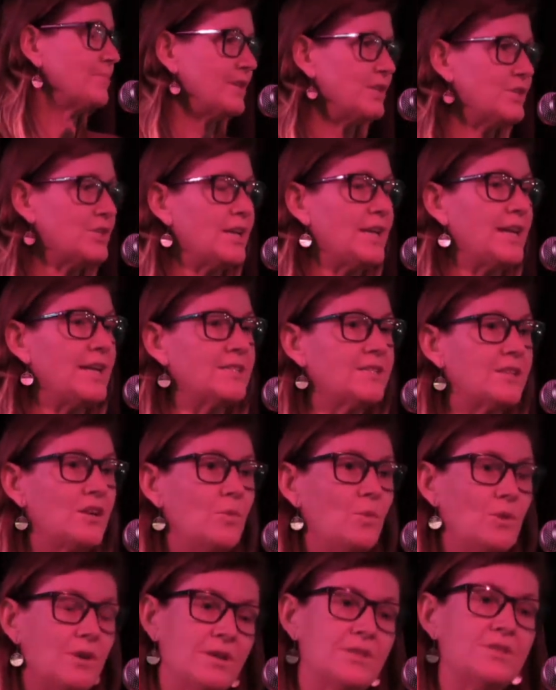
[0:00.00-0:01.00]
Bridgelands and
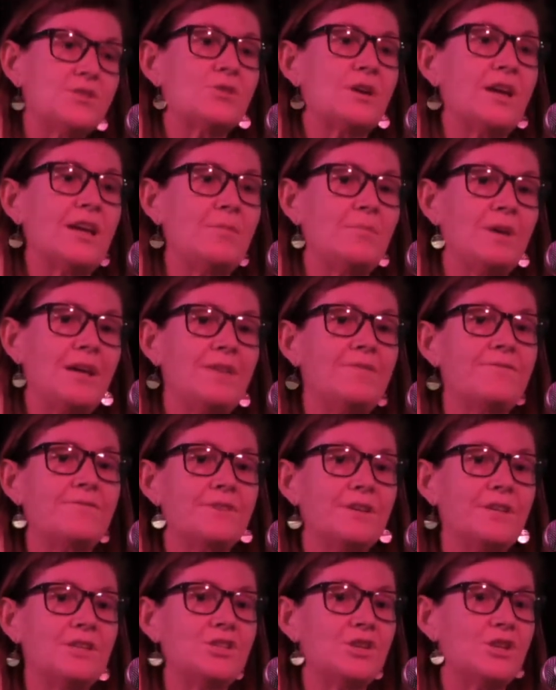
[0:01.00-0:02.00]
I wanted an Australian made
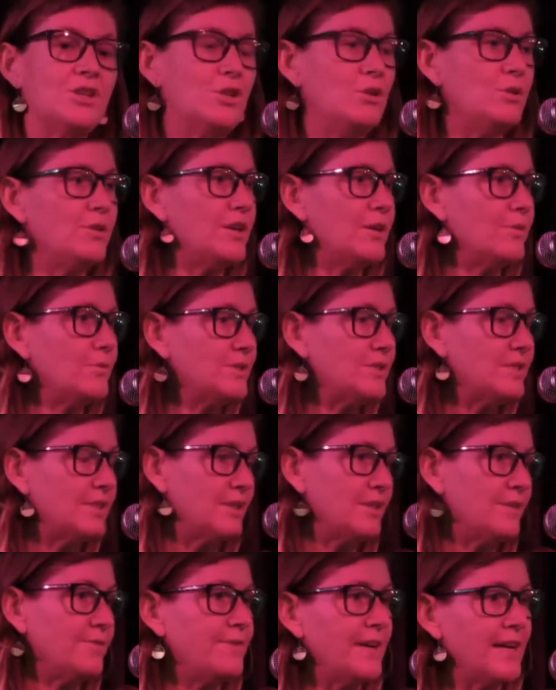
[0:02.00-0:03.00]
fridge. I knew there was
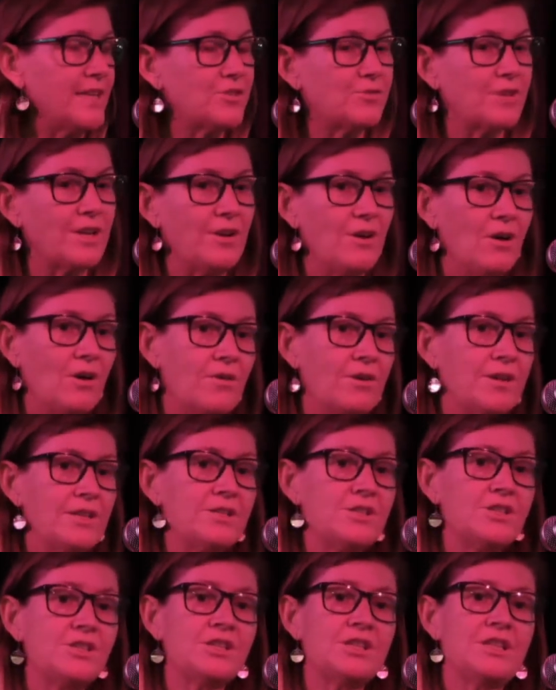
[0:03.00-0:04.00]
still a factory in
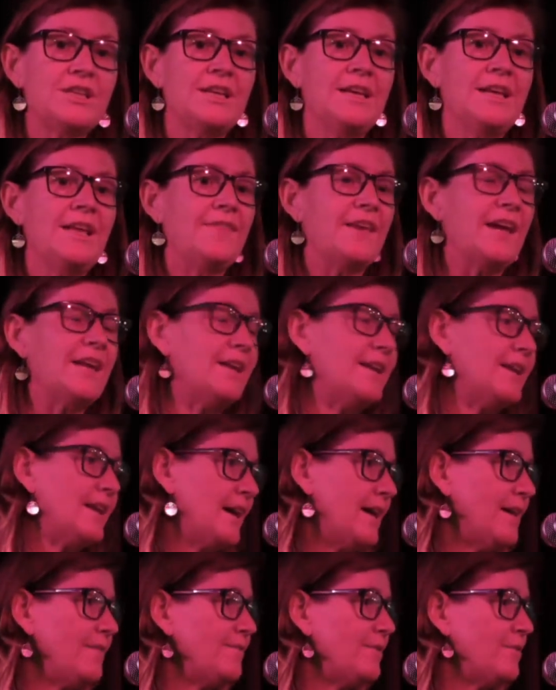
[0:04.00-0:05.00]
Orange. They didn't
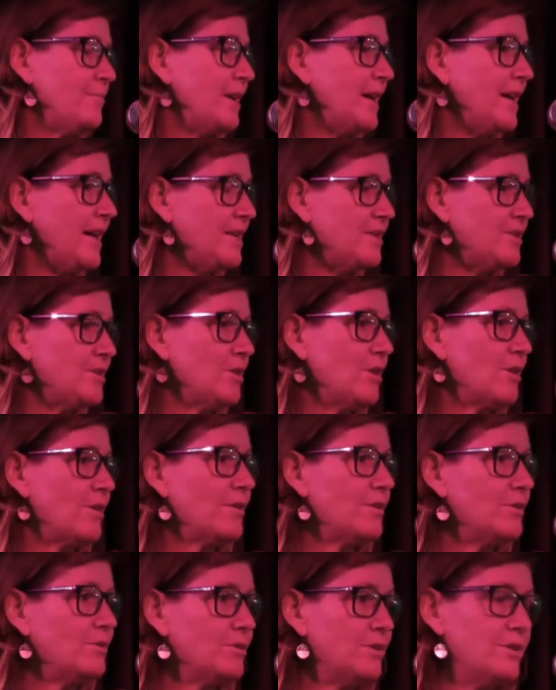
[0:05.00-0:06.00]
have them. I had to go to
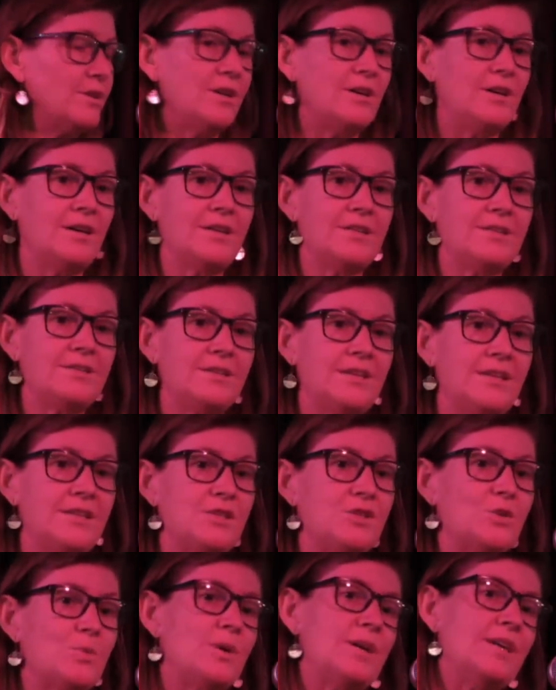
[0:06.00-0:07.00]
the good guys in
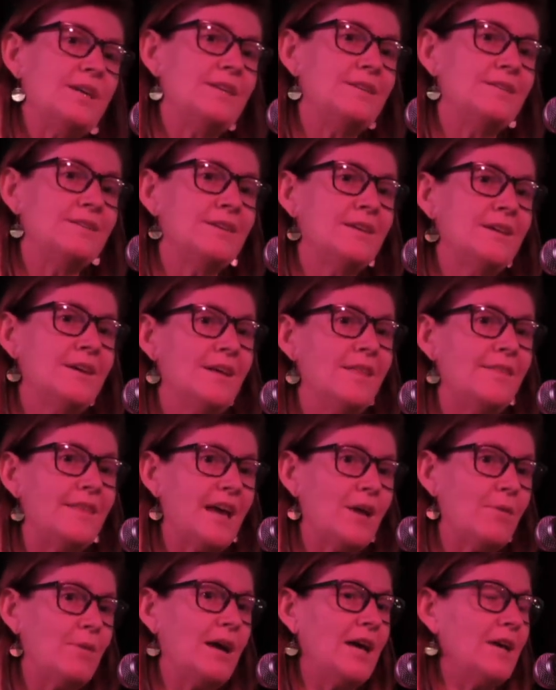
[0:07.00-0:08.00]
Tweed.
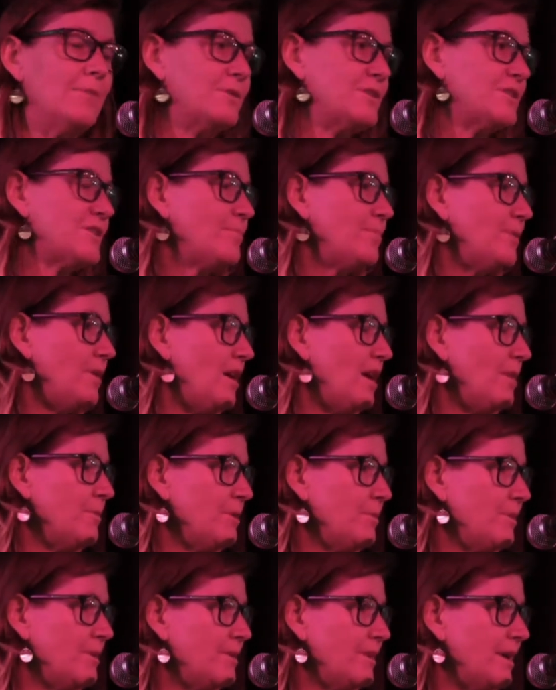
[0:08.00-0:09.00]
They were able to supply
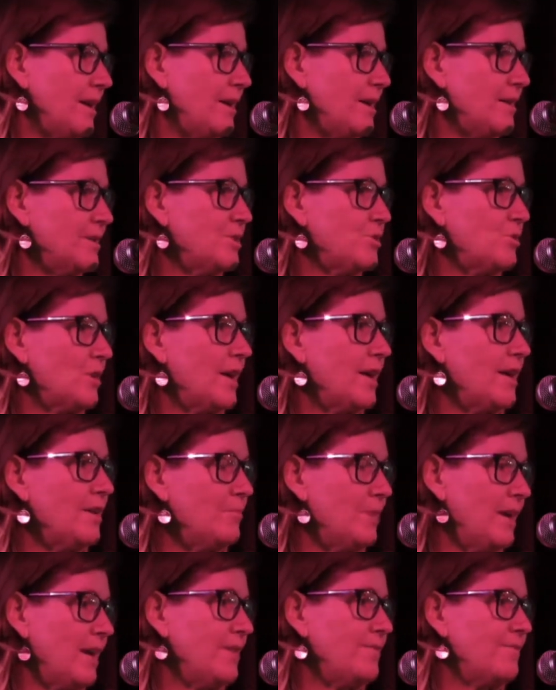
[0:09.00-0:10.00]
me with that
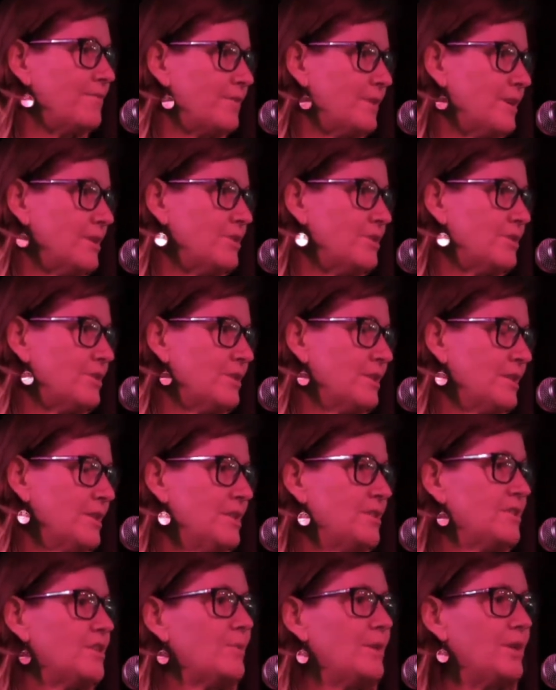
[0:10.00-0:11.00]
Australian made fridge.
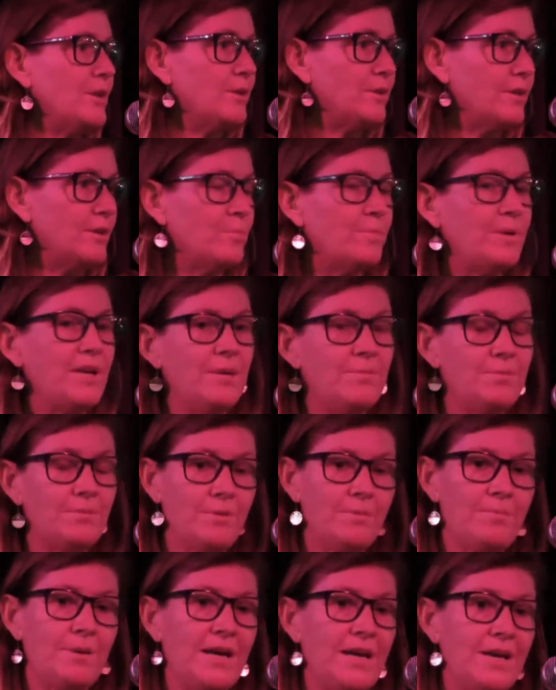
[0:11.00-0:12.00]
So we know that the people
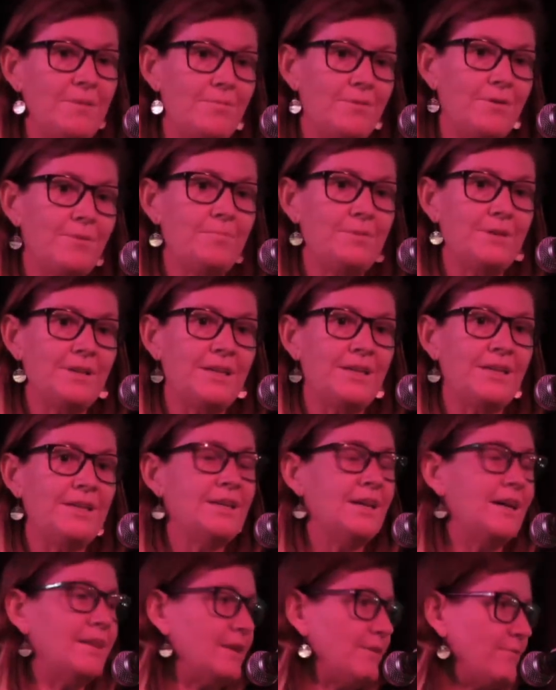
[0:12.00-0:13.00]
were paid properly
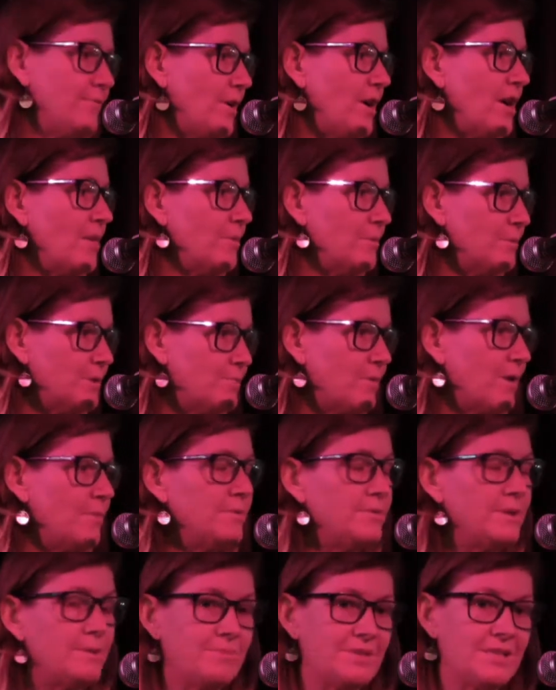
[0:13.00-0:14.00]
and the environment was
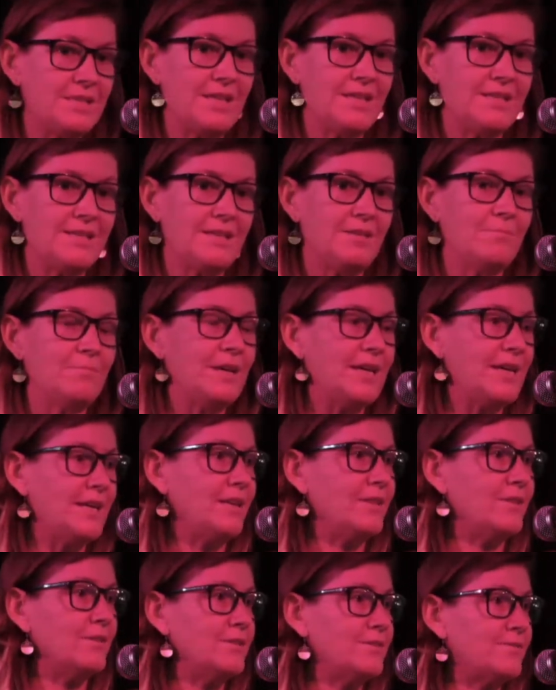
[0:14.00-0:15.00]
probably protected in
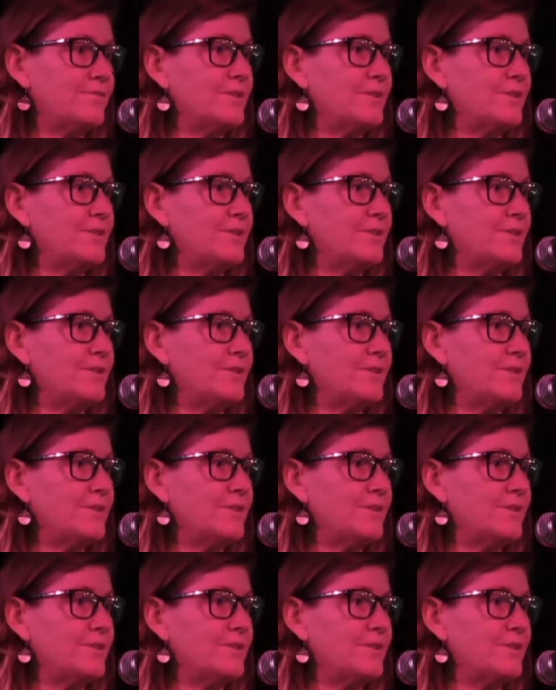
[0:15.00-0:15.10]
making those